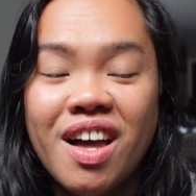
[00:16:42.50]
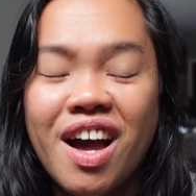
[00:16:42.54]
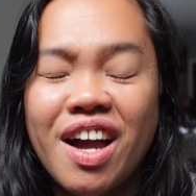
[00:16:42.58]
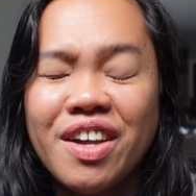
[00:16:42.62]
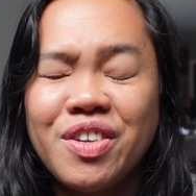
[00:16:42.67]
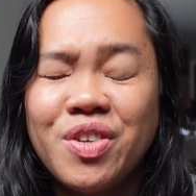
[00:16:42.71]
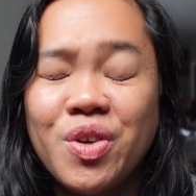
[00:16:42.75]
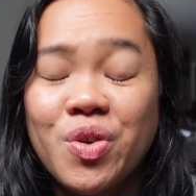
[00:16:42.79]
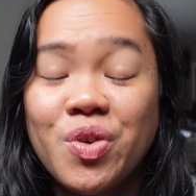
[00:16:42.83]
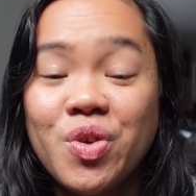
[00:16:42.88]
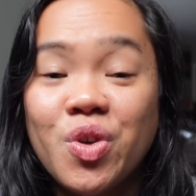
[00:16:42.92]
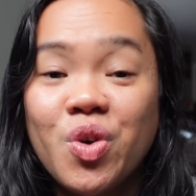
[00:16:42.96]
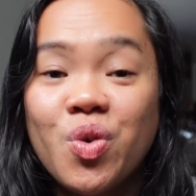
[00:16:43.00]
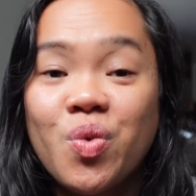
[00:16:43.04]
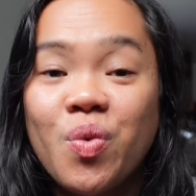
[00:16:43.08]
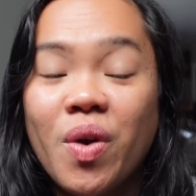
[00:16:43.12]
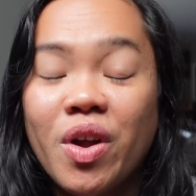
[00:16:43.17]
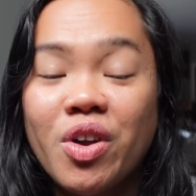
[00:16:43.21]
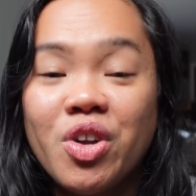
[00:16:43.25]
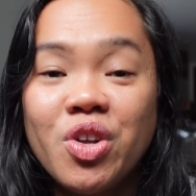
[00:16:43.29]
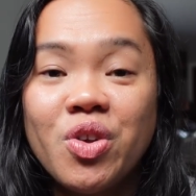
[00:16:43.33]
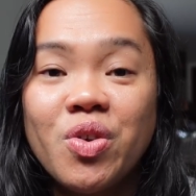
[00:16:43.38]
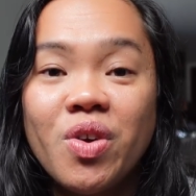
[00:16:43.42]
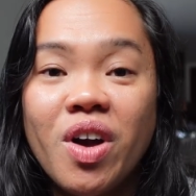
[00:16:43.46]
I don't know
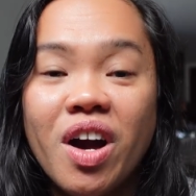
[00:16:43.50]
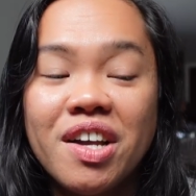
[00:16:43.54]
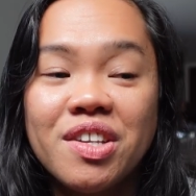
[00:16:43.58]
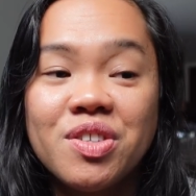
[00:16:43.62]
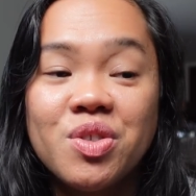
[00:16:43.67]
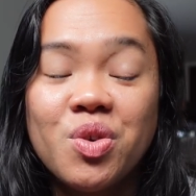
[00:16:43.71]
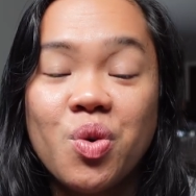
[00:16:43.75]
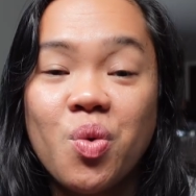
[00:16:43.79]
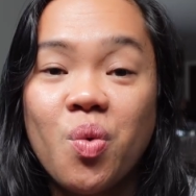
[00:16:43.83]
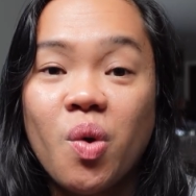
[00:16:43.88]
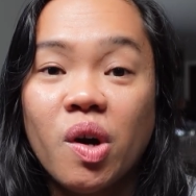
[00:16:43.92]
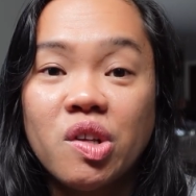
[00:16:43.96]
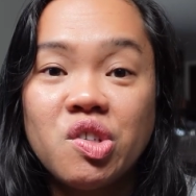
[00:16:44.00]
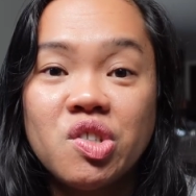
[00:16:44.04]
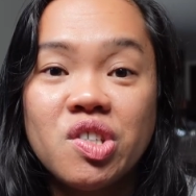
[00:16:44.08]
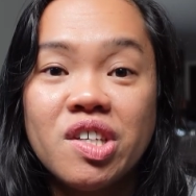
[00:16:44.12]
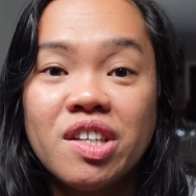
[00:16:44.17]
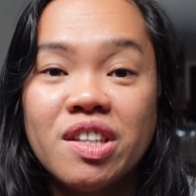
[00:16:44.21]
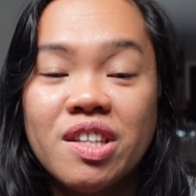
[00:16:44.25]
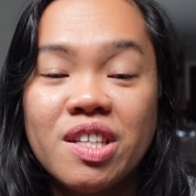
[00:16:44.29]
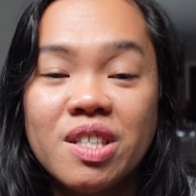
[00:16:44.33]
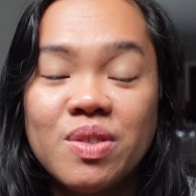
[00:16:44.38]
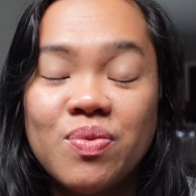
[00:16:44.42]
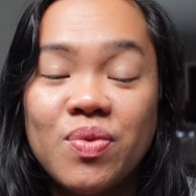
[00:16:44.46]
where you guys are
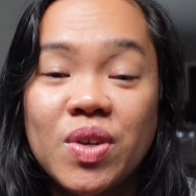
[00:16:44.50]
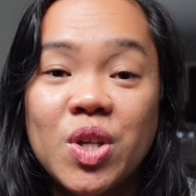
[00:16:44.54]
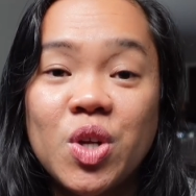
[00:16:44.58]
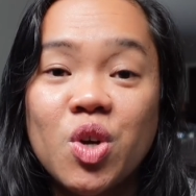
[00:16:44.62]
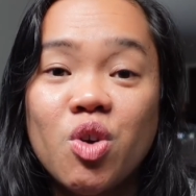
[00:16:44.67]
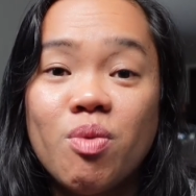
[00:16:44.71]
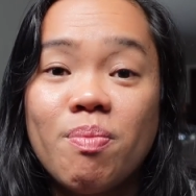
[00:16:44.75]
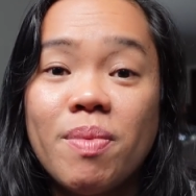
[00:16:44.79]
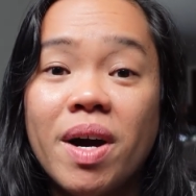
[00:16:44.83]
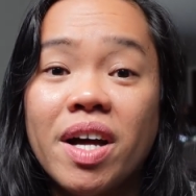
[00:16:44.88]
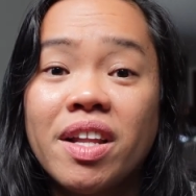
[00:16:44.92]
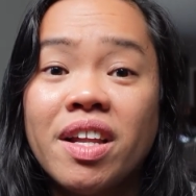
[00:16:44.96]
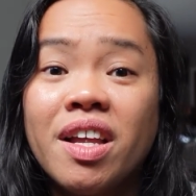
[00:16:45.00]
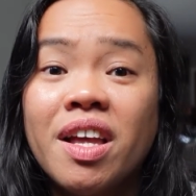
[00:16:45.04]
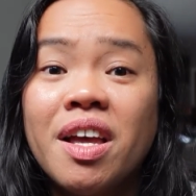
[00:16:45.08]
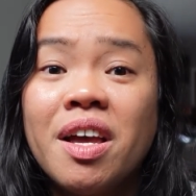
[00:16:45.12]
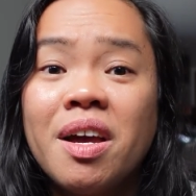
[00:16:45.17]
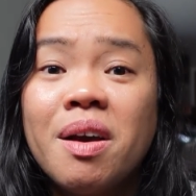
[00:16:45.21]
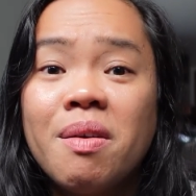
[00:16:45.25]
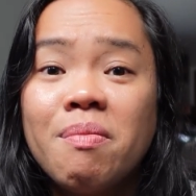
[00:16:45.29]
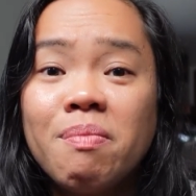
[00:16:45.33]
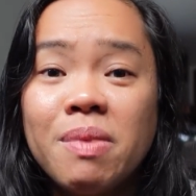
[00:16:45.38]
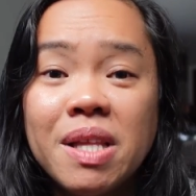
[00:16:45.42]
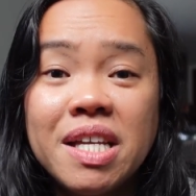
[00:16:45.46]
watching this video, but
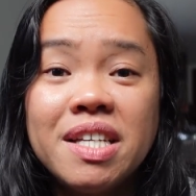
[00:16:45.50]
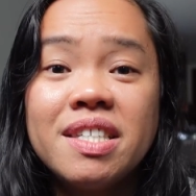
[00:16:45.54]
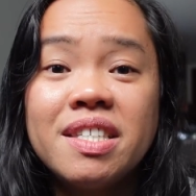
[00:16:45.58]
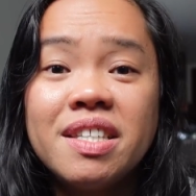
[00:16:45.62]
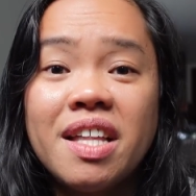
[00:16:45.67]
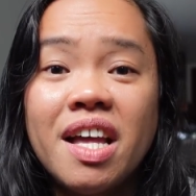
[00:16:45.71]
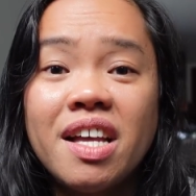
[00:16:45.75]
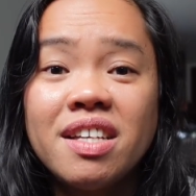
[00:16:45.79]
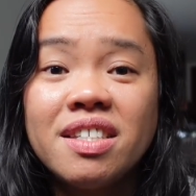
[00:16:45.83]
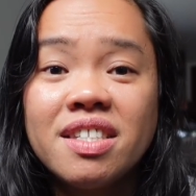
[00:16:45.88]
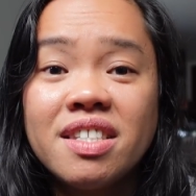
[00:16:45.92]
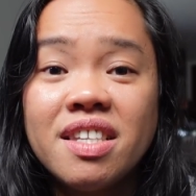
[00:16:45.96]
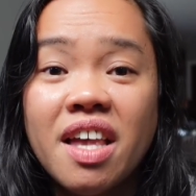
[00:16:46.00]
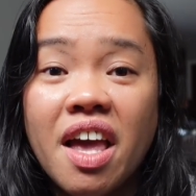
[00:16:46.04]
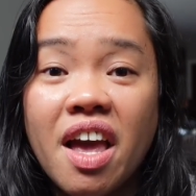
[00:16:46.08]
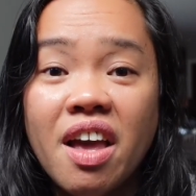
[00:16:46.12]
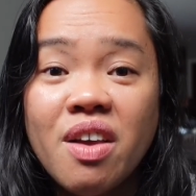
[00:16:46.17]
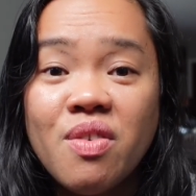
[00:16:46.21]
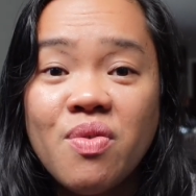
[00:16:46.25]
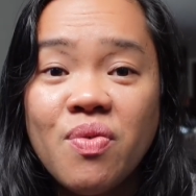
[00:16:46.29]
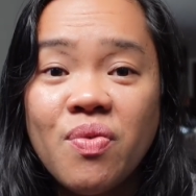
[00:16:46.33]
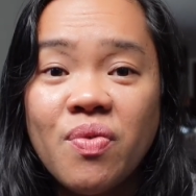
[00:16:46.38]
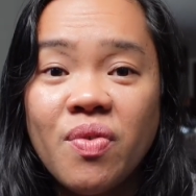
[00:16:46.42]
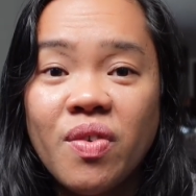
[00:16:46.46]
please stay
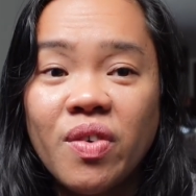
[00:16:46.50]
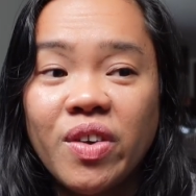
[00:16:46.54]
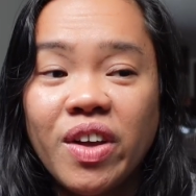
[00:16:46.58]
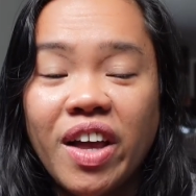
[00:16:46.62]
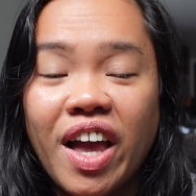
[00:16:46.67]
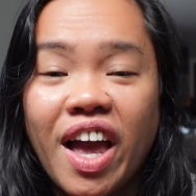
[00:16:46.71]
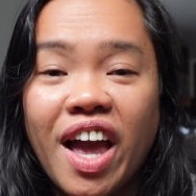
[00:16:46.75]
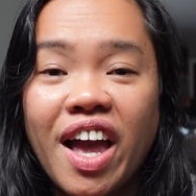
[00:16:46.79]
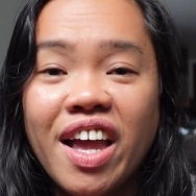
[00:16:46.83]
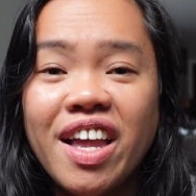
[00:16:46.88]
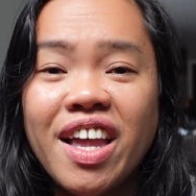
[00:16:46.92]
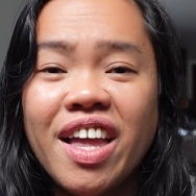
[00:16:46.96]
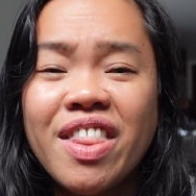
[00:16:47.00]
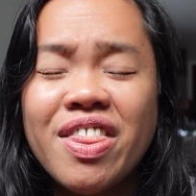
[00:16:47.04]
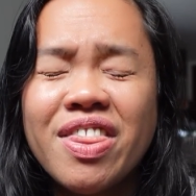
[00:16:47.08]
safe, okay?